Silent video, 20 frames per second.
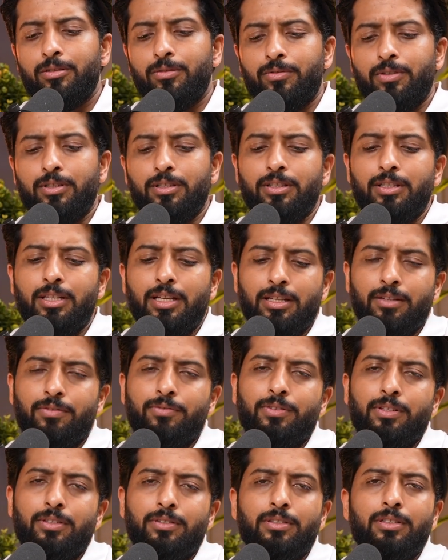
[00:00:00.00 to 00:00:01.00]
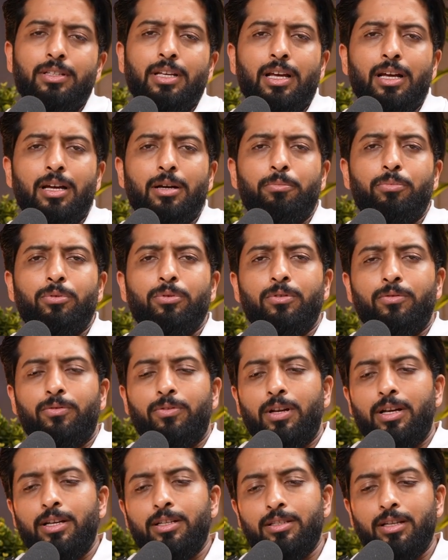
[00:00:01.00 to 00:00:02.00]
this is the, if this is the airport, the
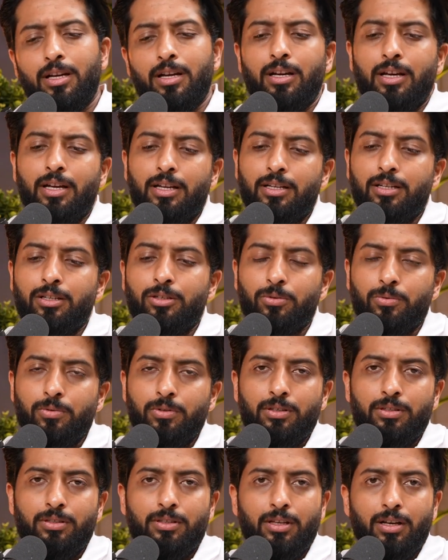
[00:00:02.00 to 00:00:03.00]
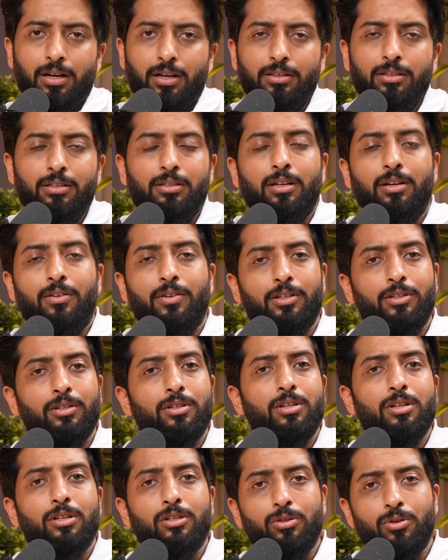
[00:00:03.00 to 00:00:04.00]
flights are heading towards the other
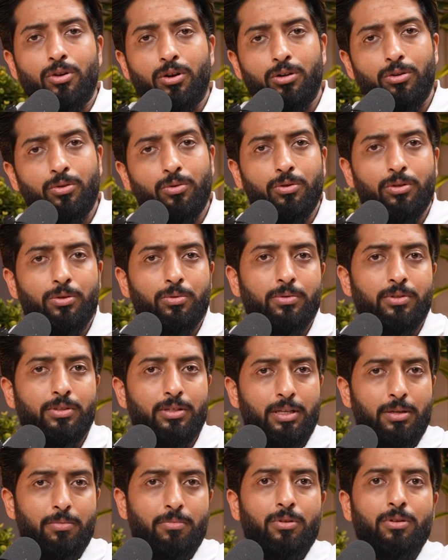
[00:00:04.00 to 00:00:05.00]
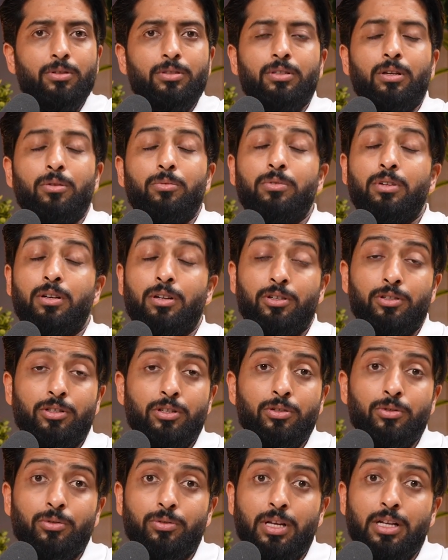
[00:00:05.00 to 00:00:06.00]
direction. It's not going towards the EMAAR South
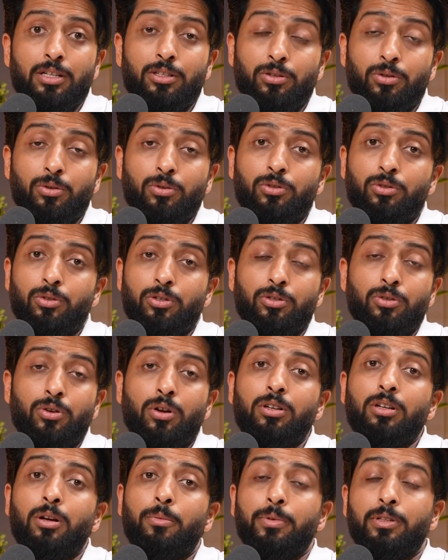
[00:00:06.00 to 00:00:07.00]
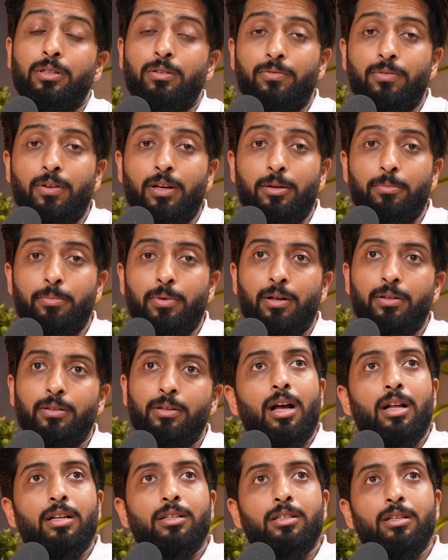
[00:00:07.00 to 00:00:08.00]
direction. So that's good. So it's not coming the flight path.
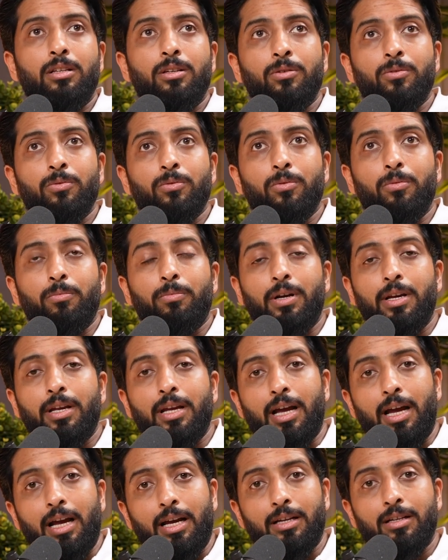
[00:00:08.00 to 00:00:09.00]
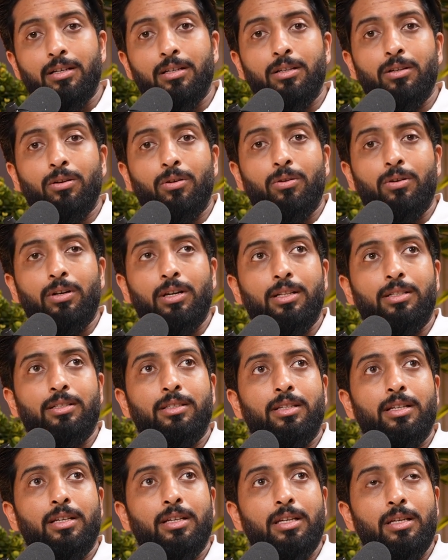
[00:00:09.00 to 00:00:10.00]
I'll tell you my angle on, let's
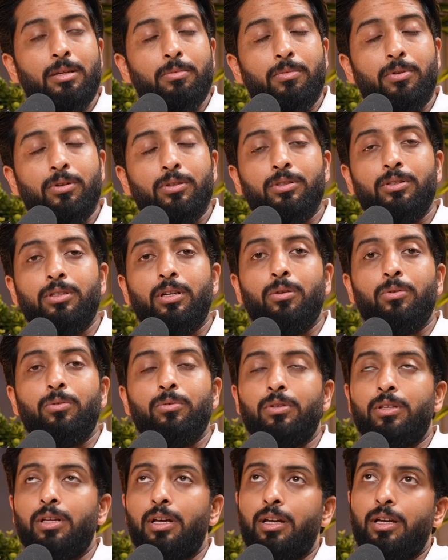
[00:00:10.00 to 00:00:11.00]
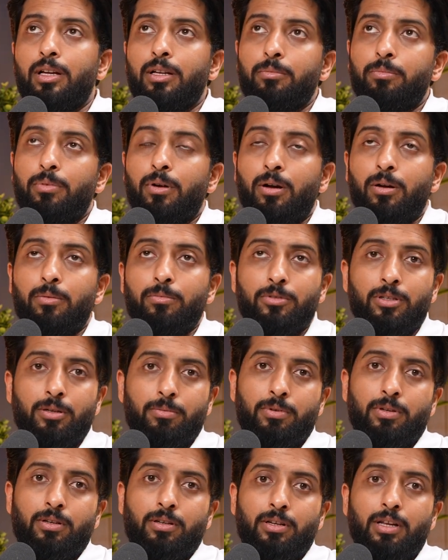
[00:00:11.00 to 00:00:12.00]
say, EMAAR South and Palm
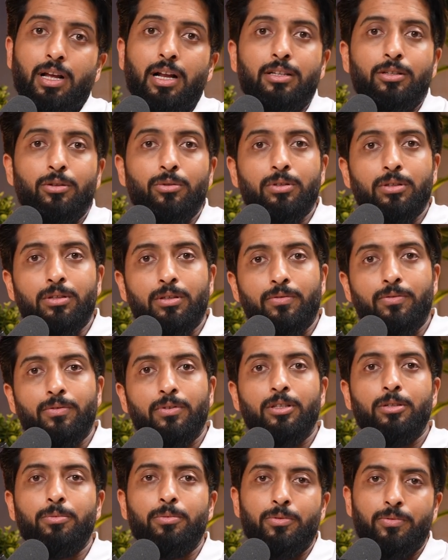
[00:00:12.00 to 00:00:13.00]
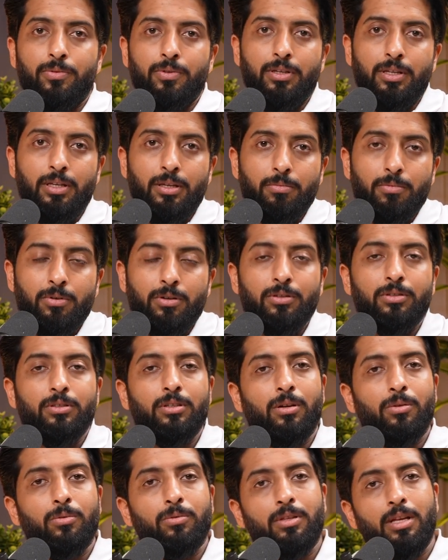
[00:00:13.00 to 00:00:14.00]
Jebel Ali. I'll tell you the difference between EMAAR
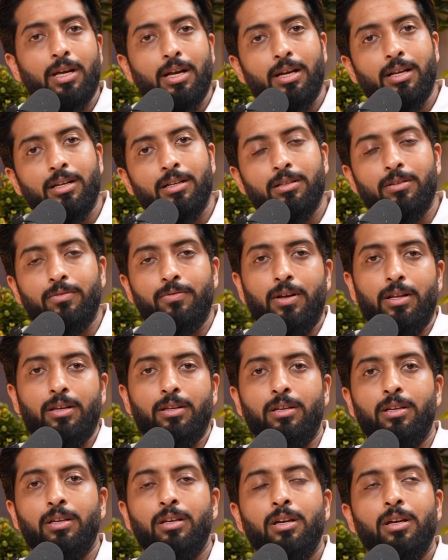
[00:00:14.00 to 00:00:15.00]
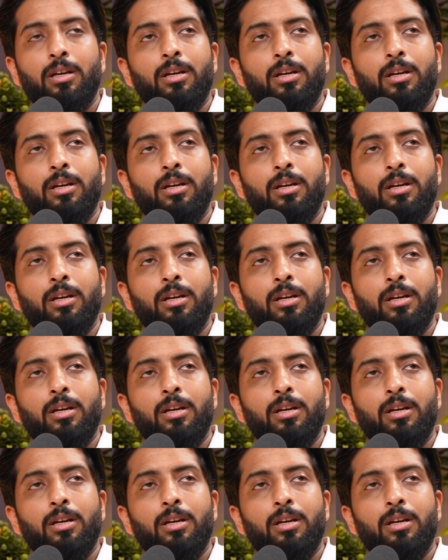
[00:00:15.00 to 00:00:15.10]
South and the valley.